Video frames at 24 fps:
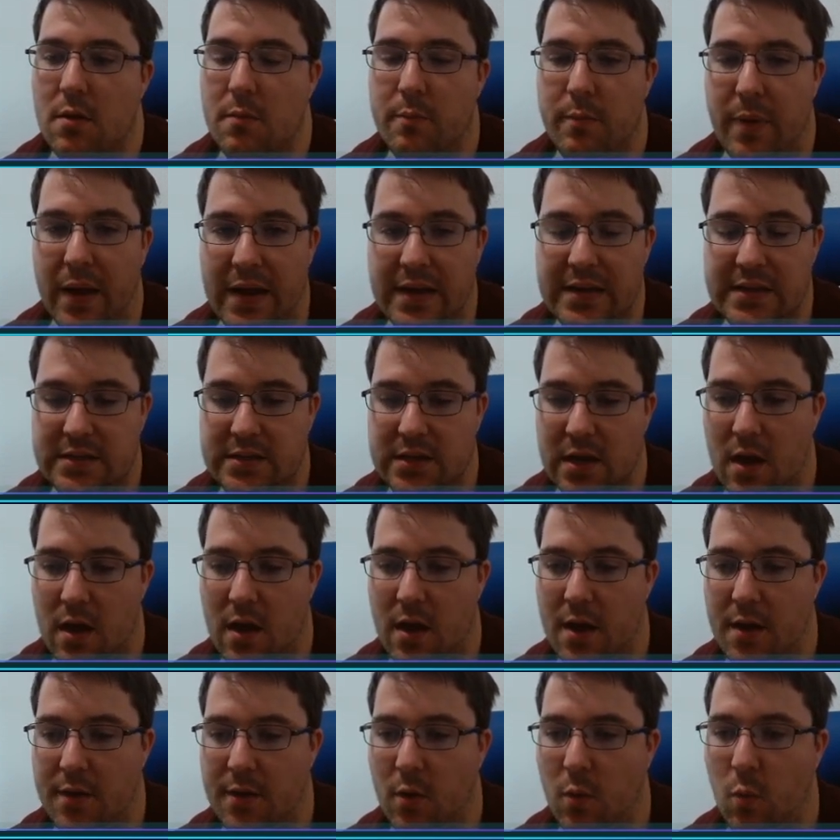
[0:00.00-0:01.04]
based
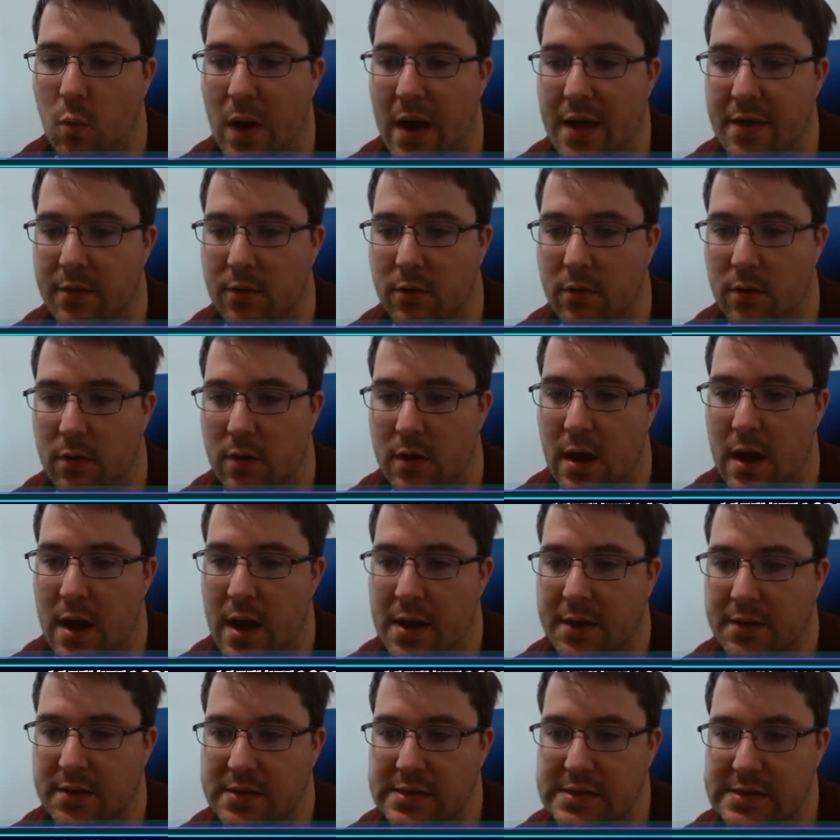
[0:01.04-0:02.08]
on whether or
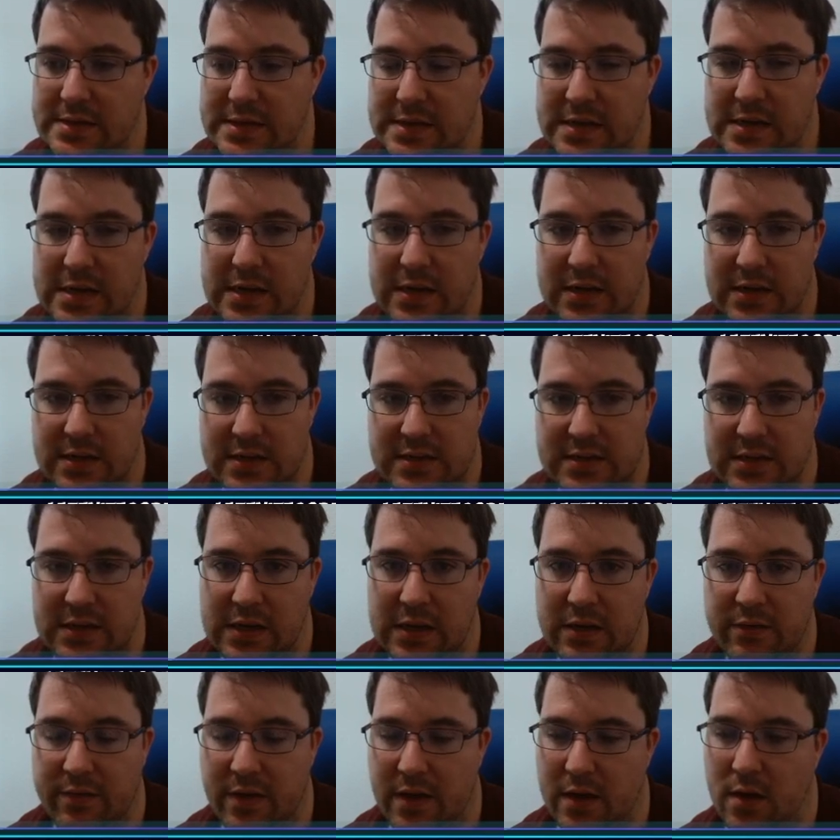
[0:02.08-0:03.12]
not D is
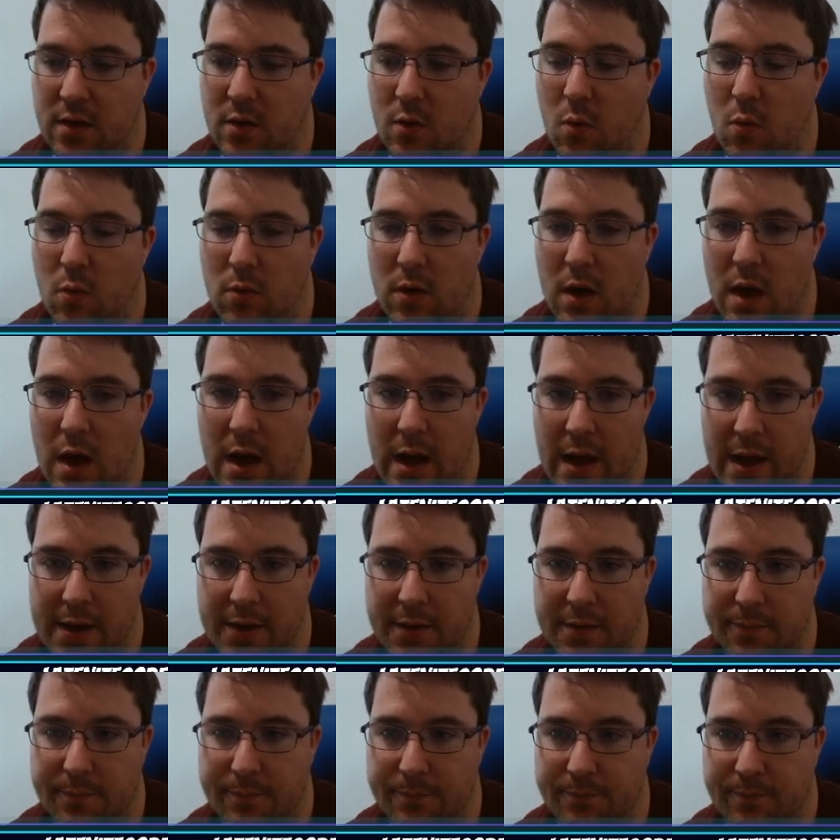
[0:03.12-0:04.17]
even or
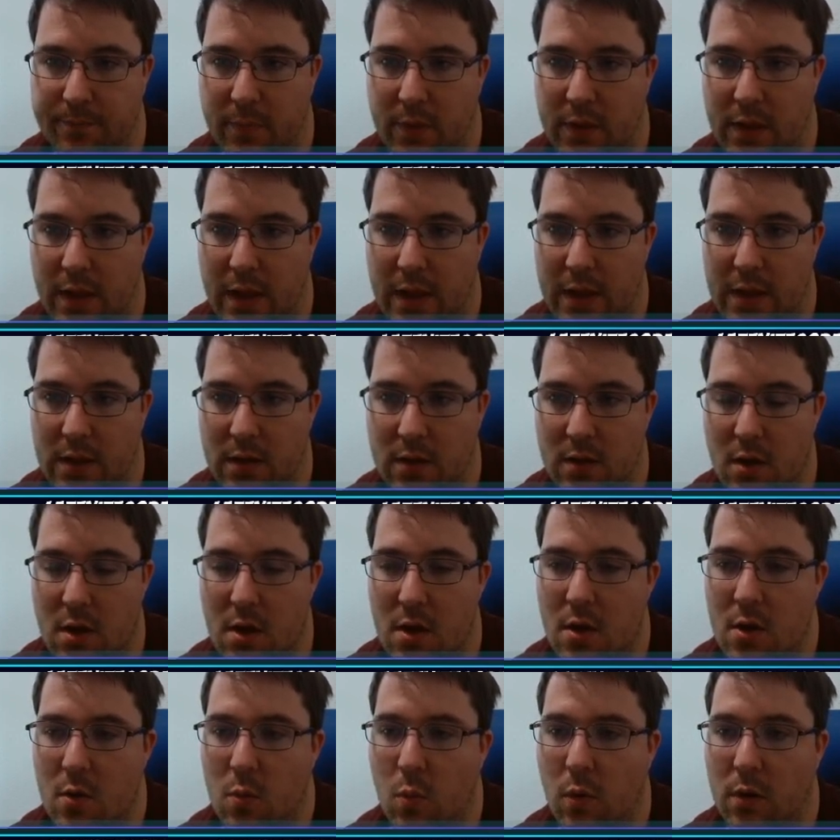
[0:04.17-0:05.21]
odd, okay,
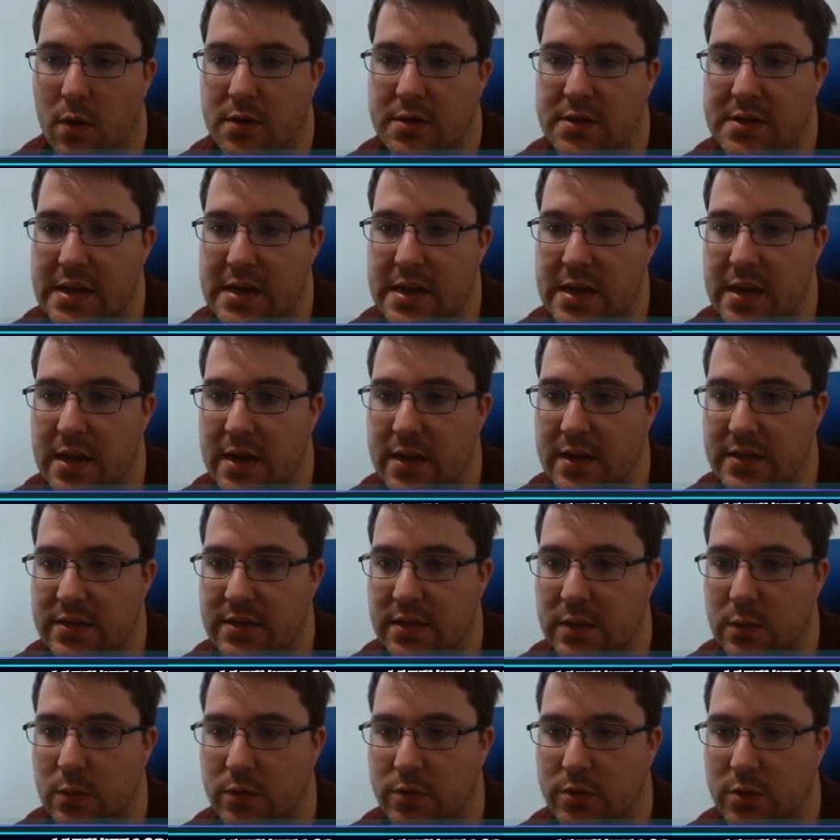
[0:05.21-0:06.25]
where D is
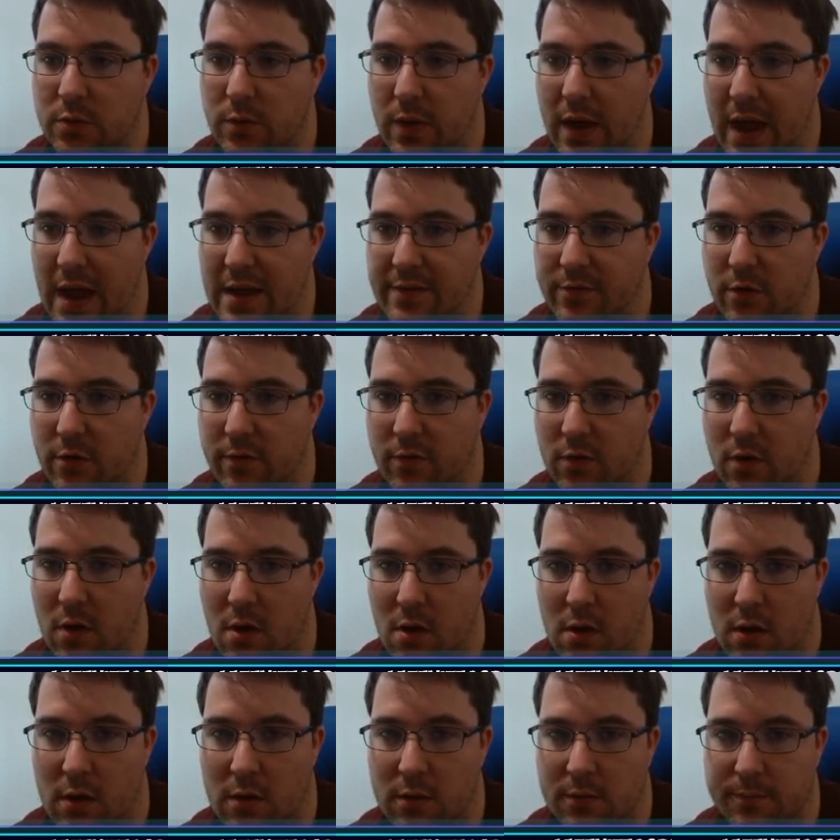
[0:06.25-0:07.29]
equal to F over
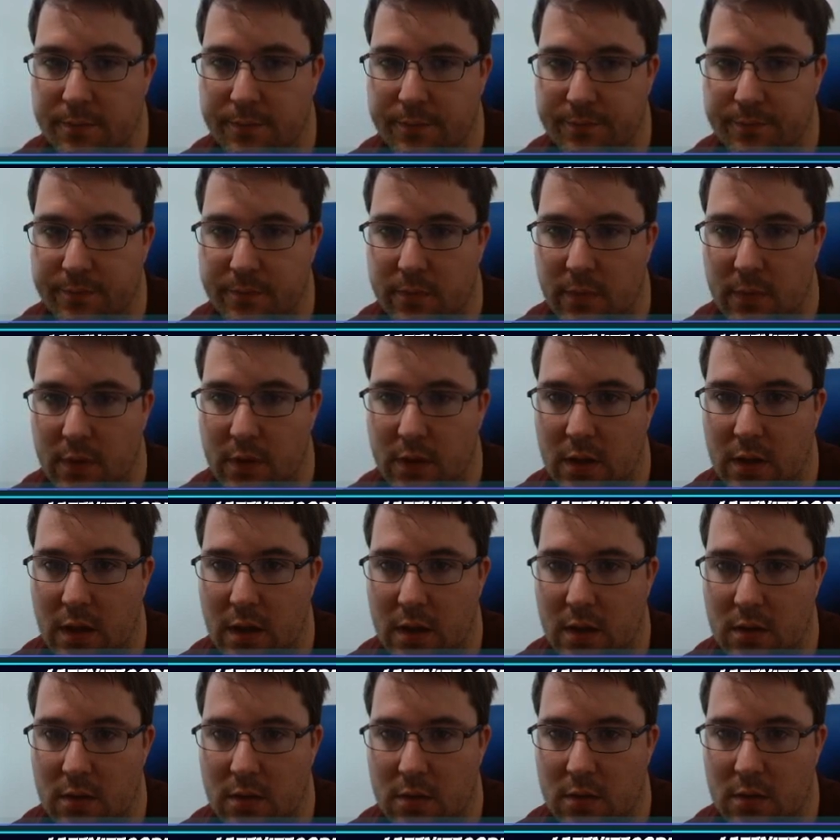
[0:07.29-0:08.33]
R,
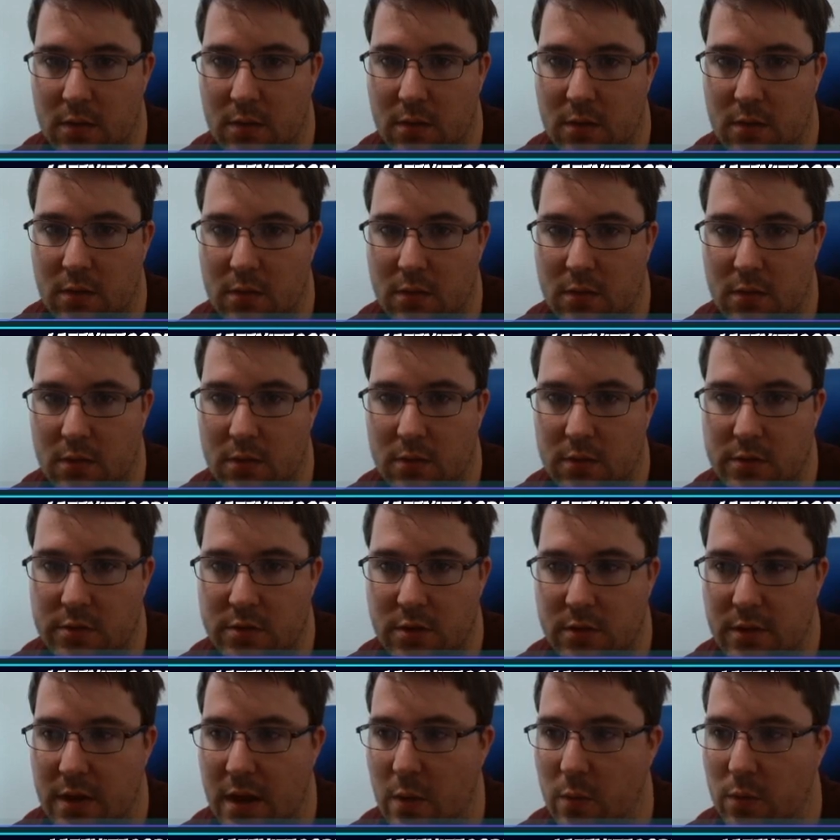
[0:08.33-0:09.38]
okay. So
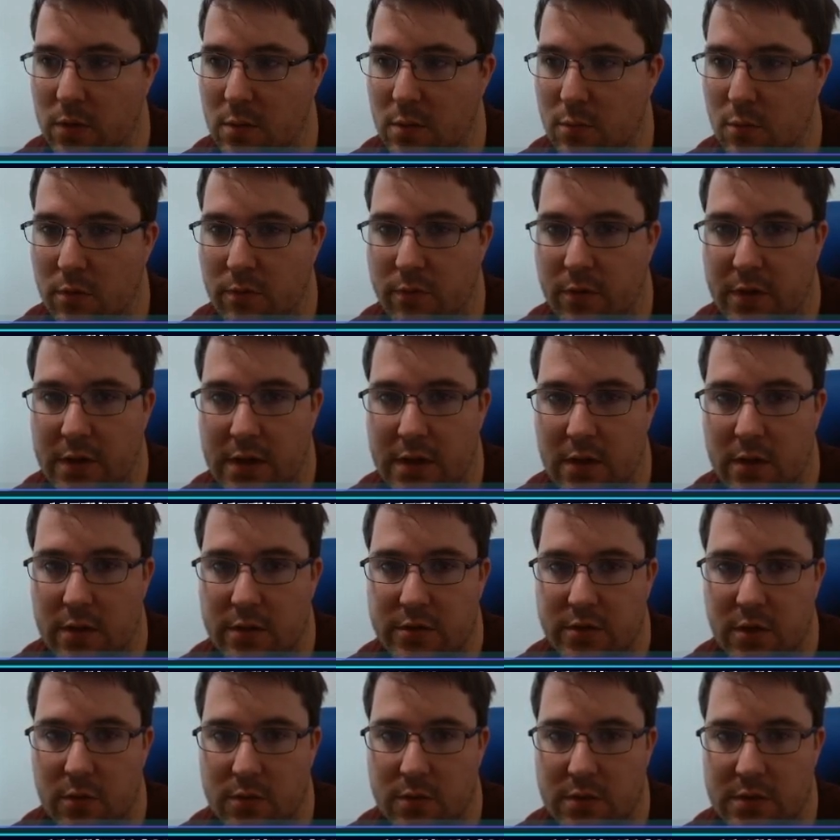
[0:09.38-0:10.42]
now we'll come over here.
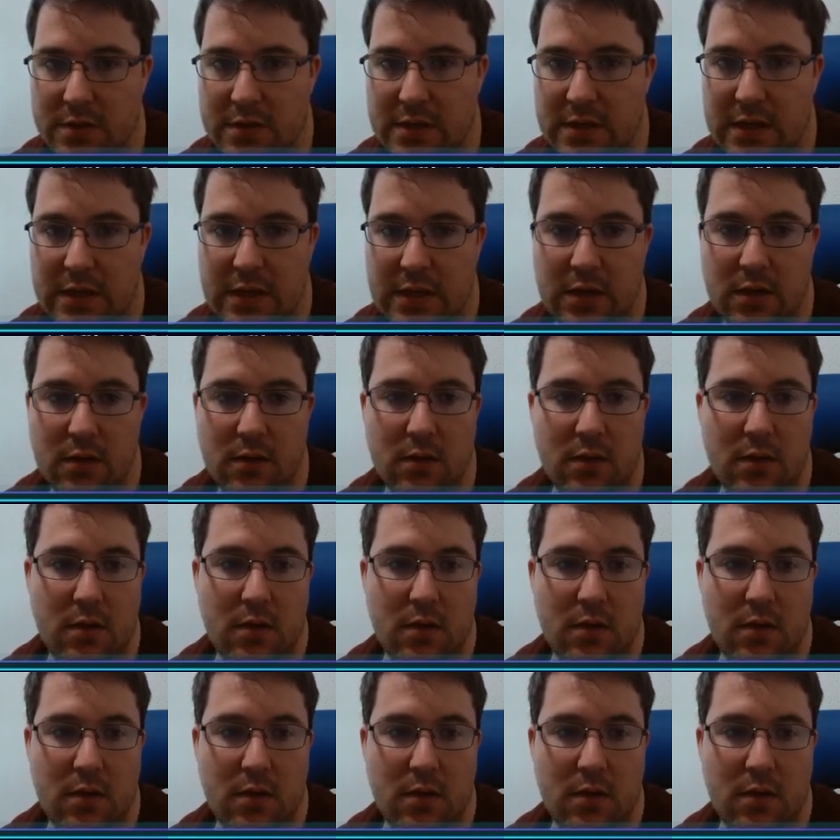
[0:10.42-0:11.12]
So D